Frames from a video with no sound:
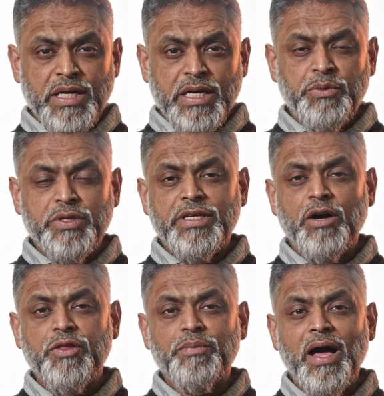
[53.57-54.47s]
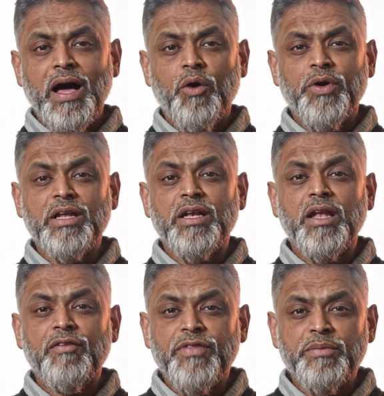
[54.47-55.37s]
He would tell them how he
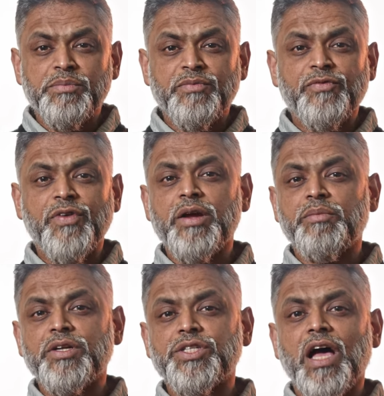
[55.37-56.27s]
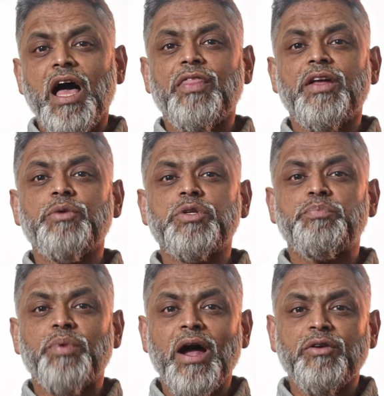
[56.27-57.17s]
loved them very much and that he was
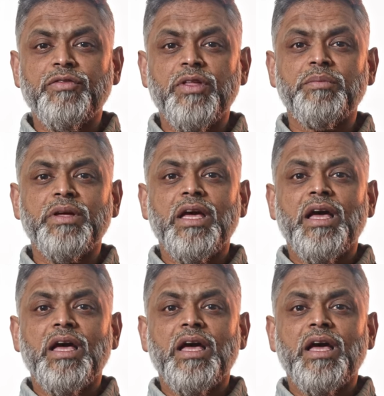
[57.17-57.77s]
proud of them,